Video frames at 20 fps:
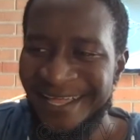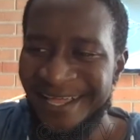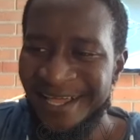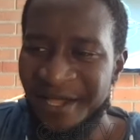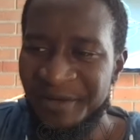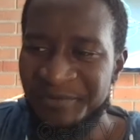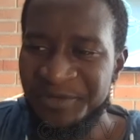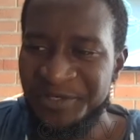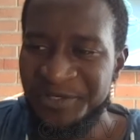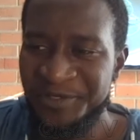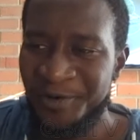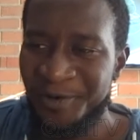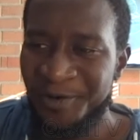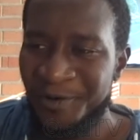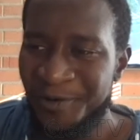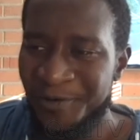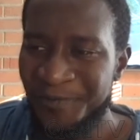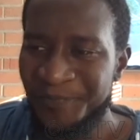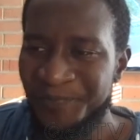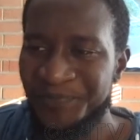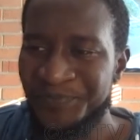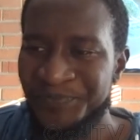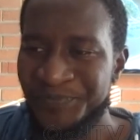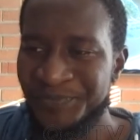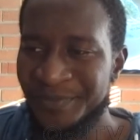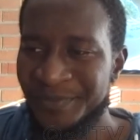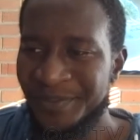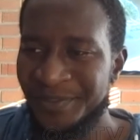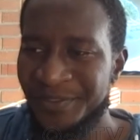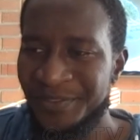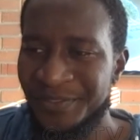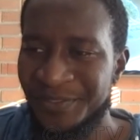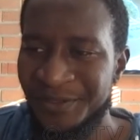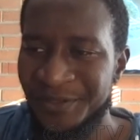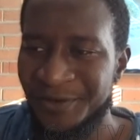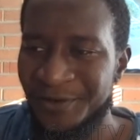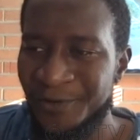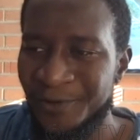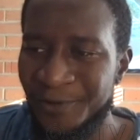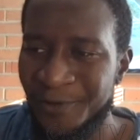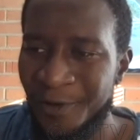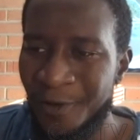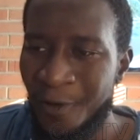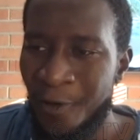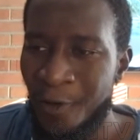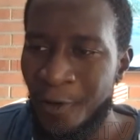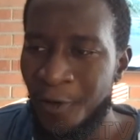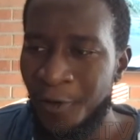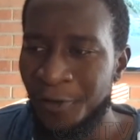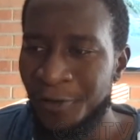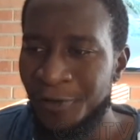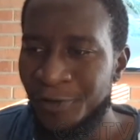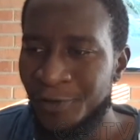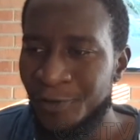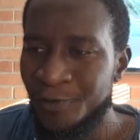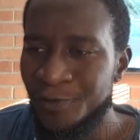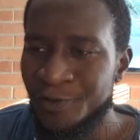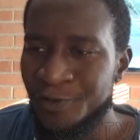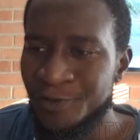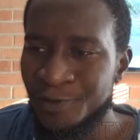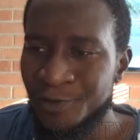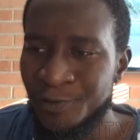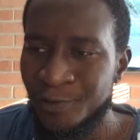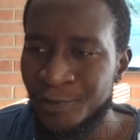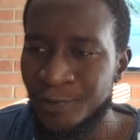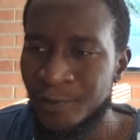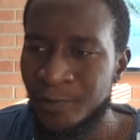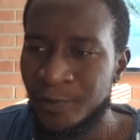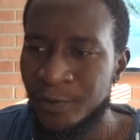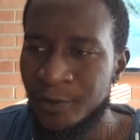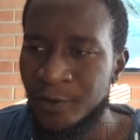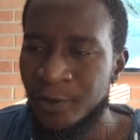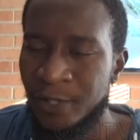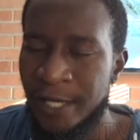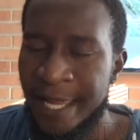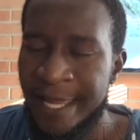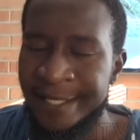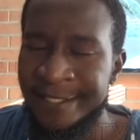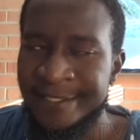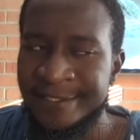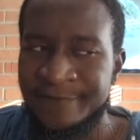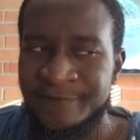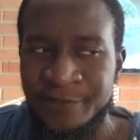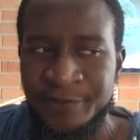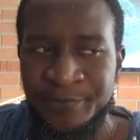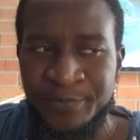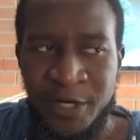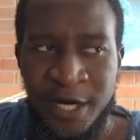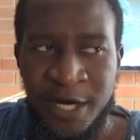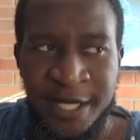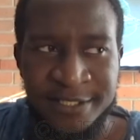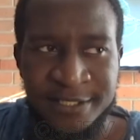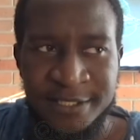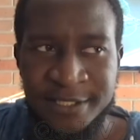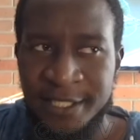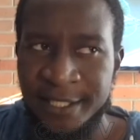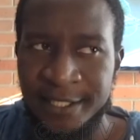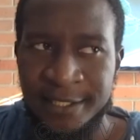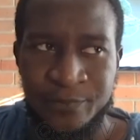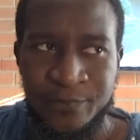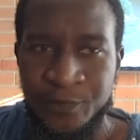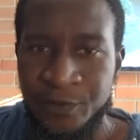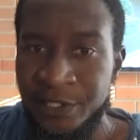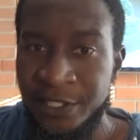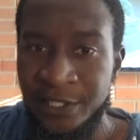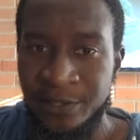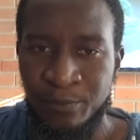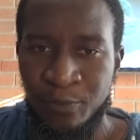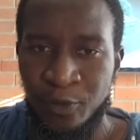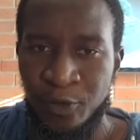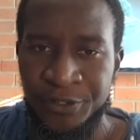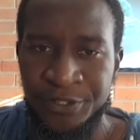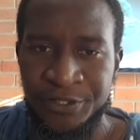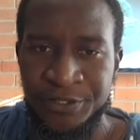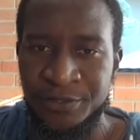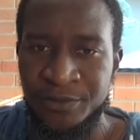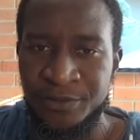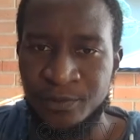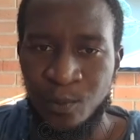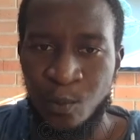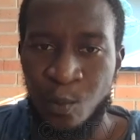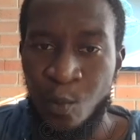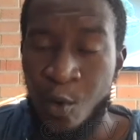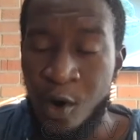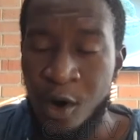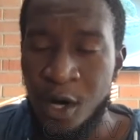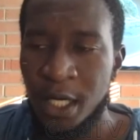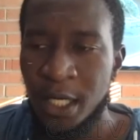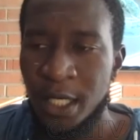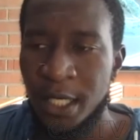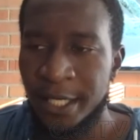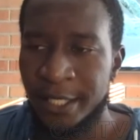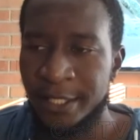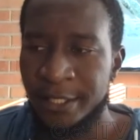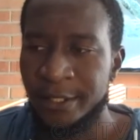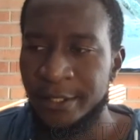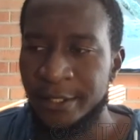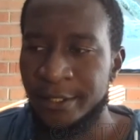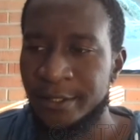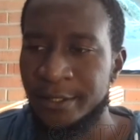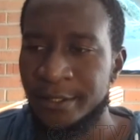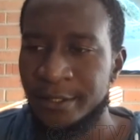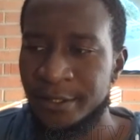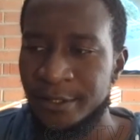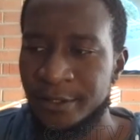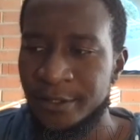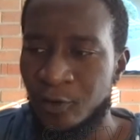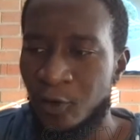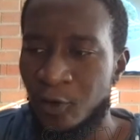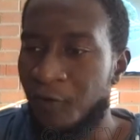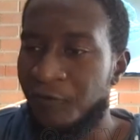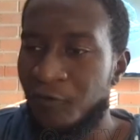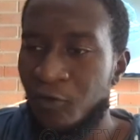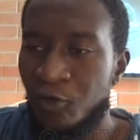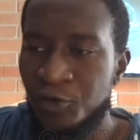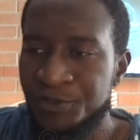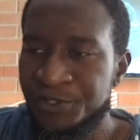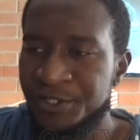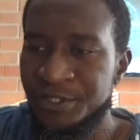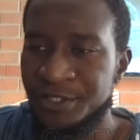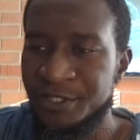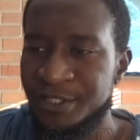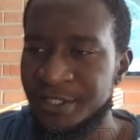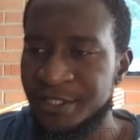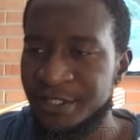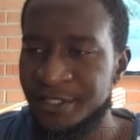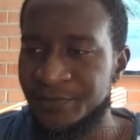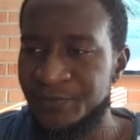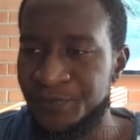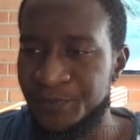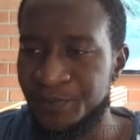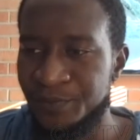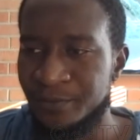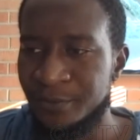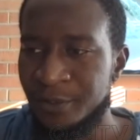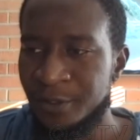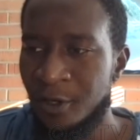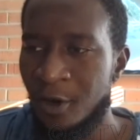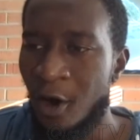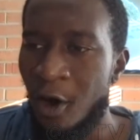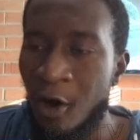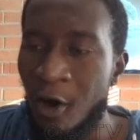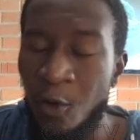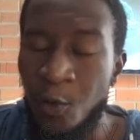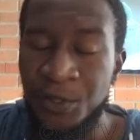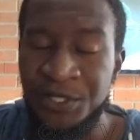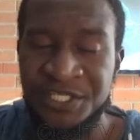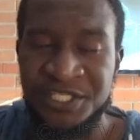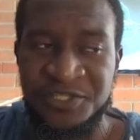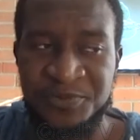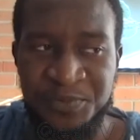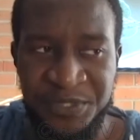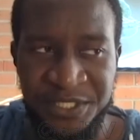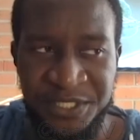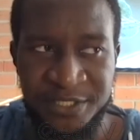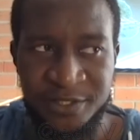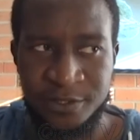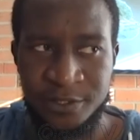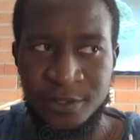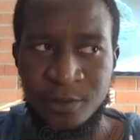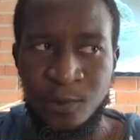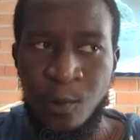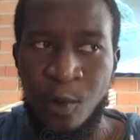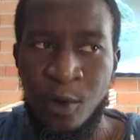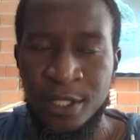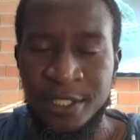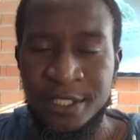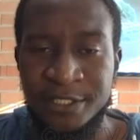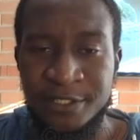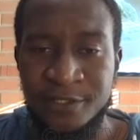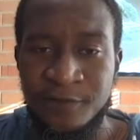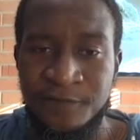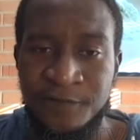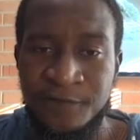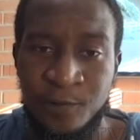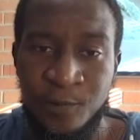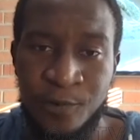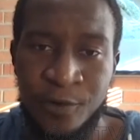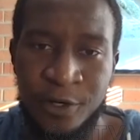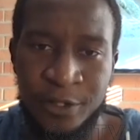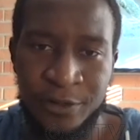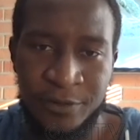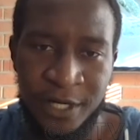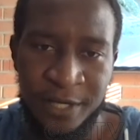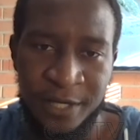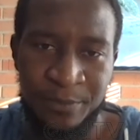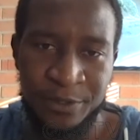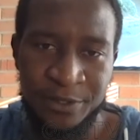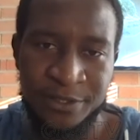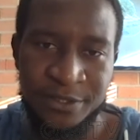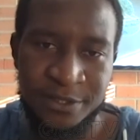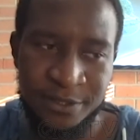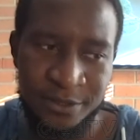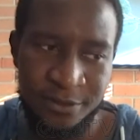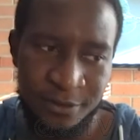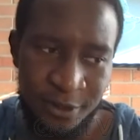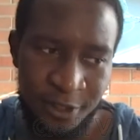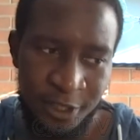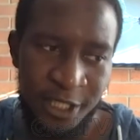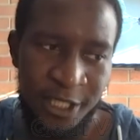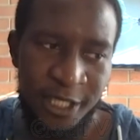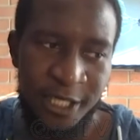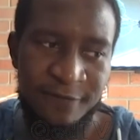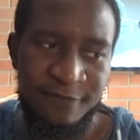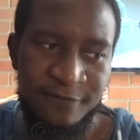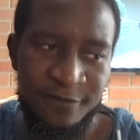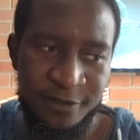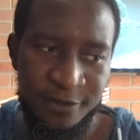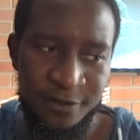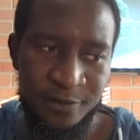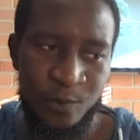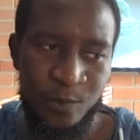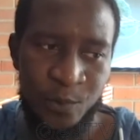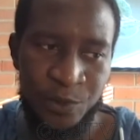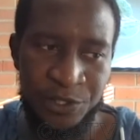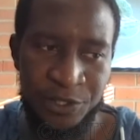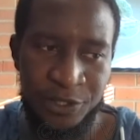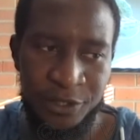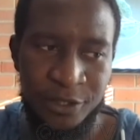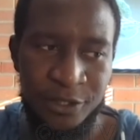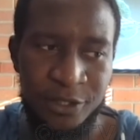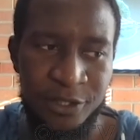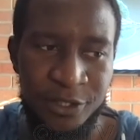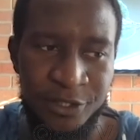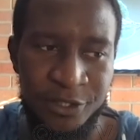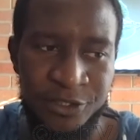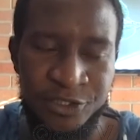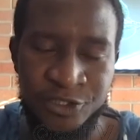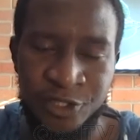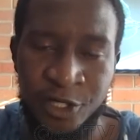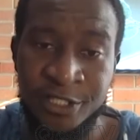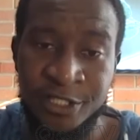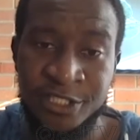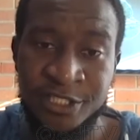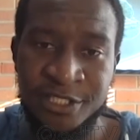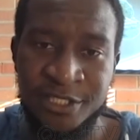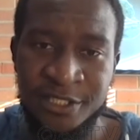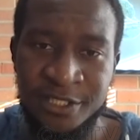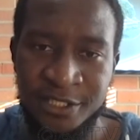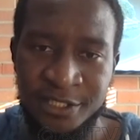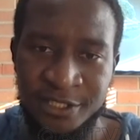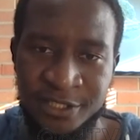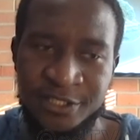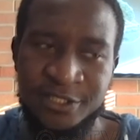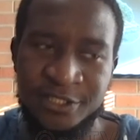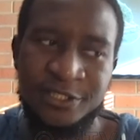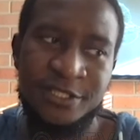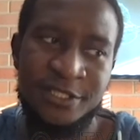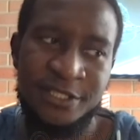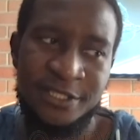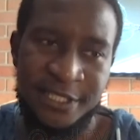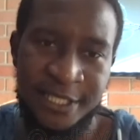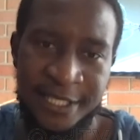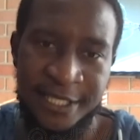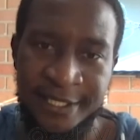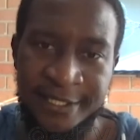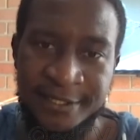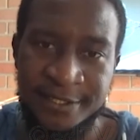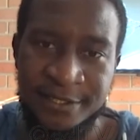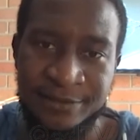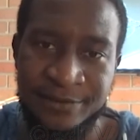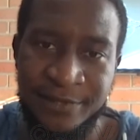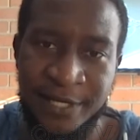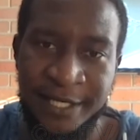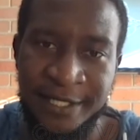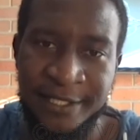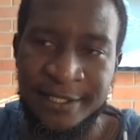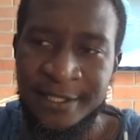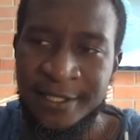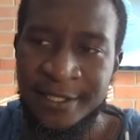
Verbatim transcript: I'm sure, you know, all those who entered for the prize are like really important work. And, you know, of course, it doesn't always speaks to the quality of the work, right? Because even with the judging, it's just taste, right?